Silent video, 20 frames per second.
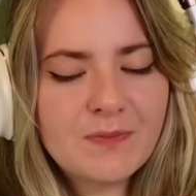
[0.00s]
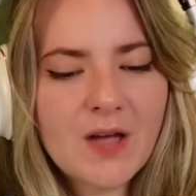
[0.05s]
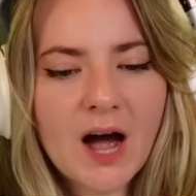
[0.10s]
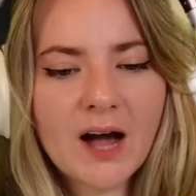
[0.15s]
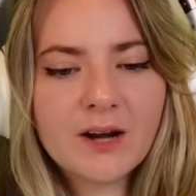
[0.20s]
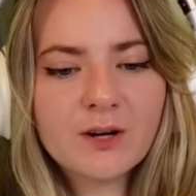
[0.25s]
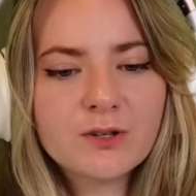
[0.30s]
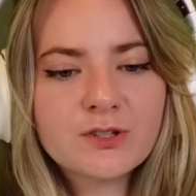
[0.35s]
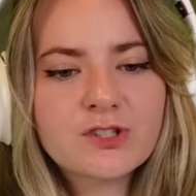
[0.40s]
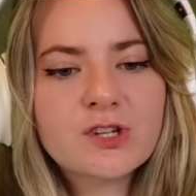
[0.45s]

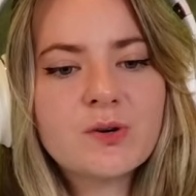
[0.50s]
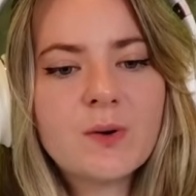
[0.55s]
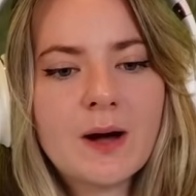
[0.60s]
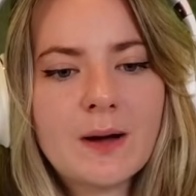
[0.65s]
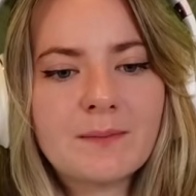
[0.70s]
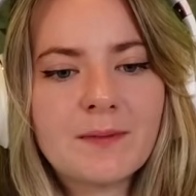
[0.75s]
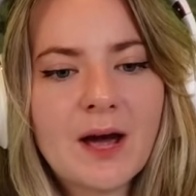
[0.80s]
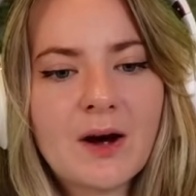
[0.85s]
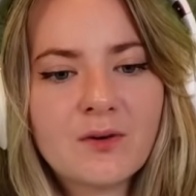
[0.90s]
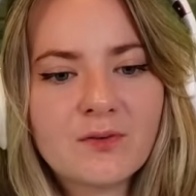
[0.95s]
I also
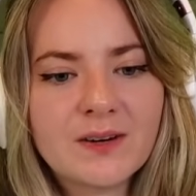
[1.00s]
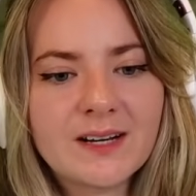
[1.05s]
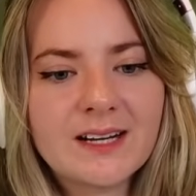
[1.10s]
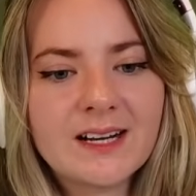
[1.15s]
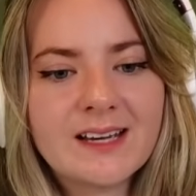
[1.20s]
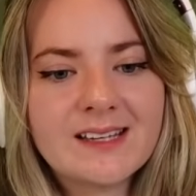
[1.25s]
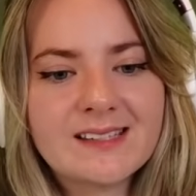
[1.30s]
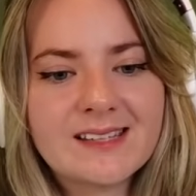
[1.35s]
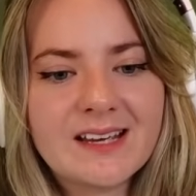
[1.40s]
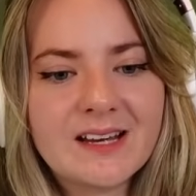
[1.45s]
am now
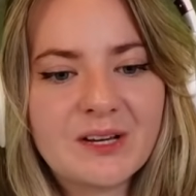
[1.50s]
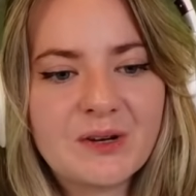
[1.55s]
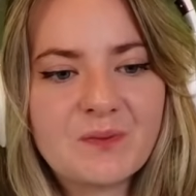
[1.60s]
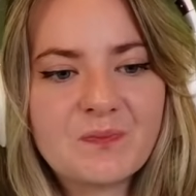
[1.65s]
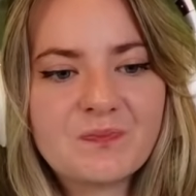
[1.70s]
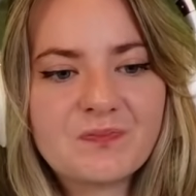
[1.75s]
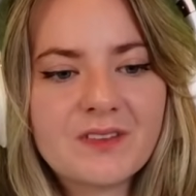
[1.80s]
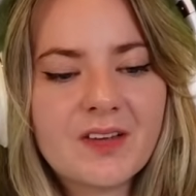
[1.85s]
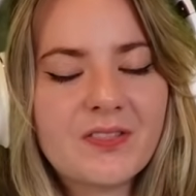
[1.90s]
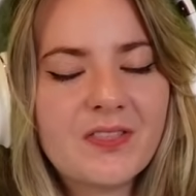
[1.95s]
realizing
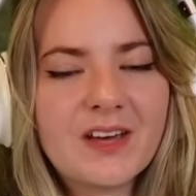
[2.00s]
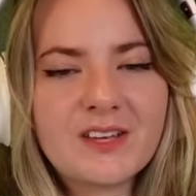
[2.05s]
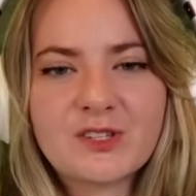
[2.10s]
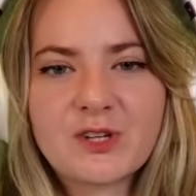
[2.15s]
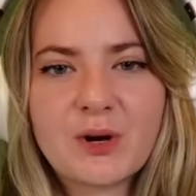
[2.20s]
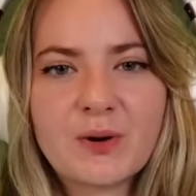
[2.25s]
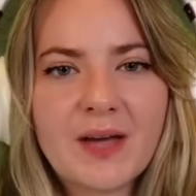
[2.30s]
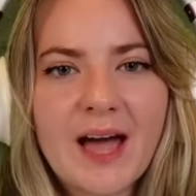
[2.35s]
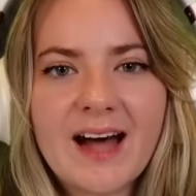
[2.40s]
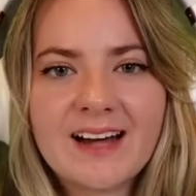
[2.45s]
there's
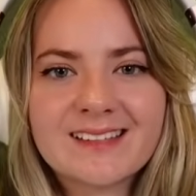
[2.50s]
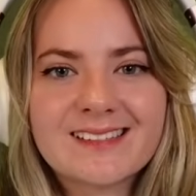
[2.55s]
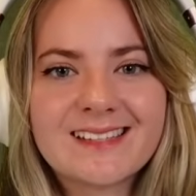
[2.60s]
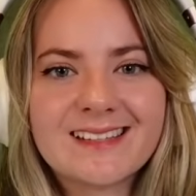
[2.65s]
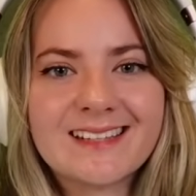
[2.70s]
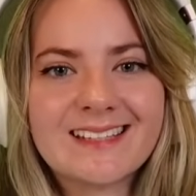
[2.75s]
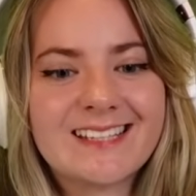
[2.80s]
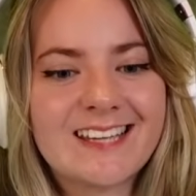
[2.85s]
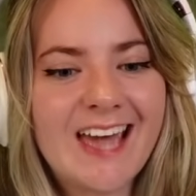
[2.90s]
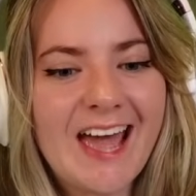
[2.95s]
no cats in
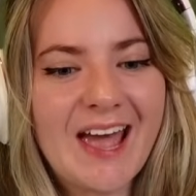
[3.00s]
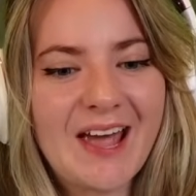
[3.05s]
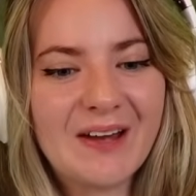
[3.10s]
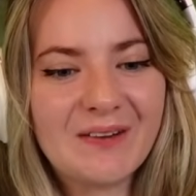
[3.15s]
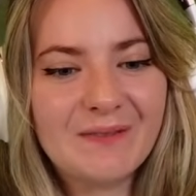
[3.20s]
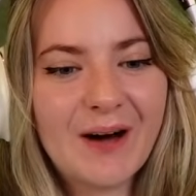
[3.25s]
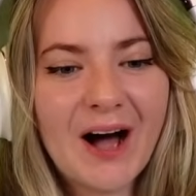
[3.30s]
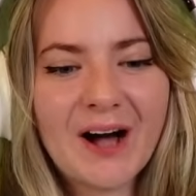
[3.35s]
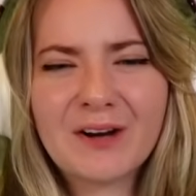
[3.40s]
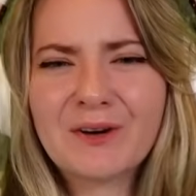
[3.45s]
this
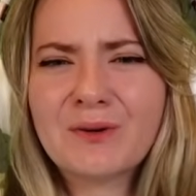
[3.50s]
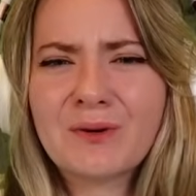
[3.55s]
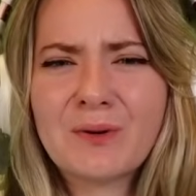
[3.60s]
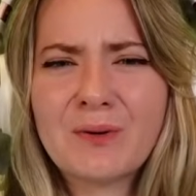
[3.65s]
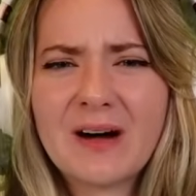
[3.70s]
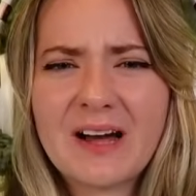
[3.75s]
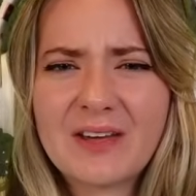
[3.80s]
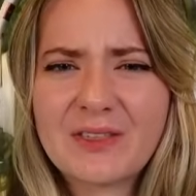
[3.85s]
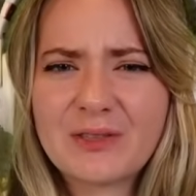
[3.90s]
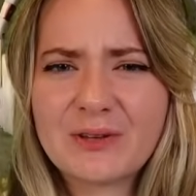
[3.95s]
game. I don't know
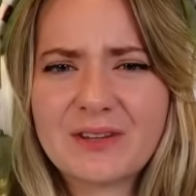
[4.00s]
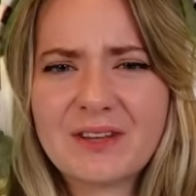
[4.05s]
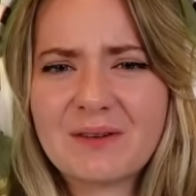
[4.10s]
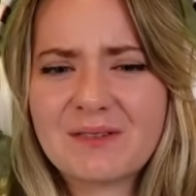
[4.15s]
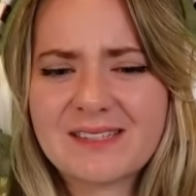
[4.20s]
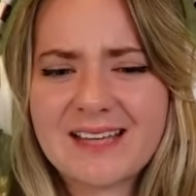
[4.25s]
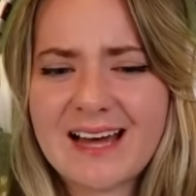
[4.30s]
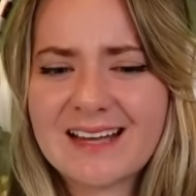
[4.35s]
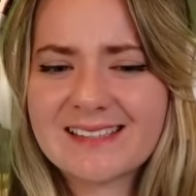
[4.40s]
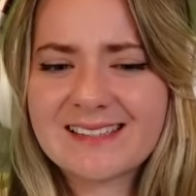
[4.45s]
why I thought there
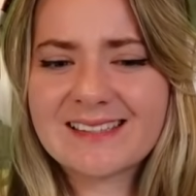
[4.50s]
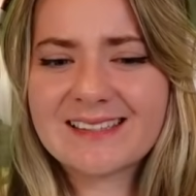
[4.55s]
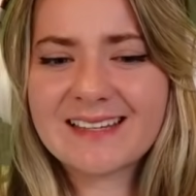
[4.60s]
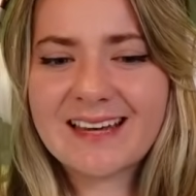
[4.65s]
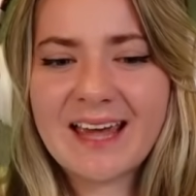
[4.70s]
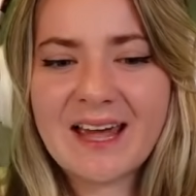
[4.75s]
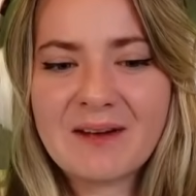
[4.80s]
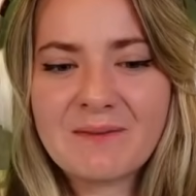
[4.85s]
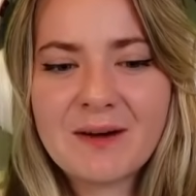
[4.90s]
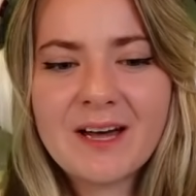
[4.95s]
was cats in the
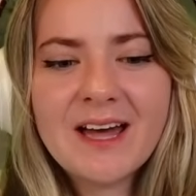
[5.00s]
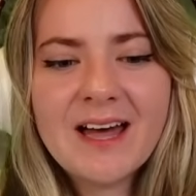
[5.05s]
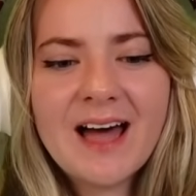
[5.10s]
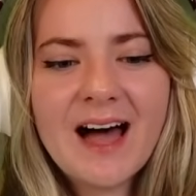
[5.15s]
game.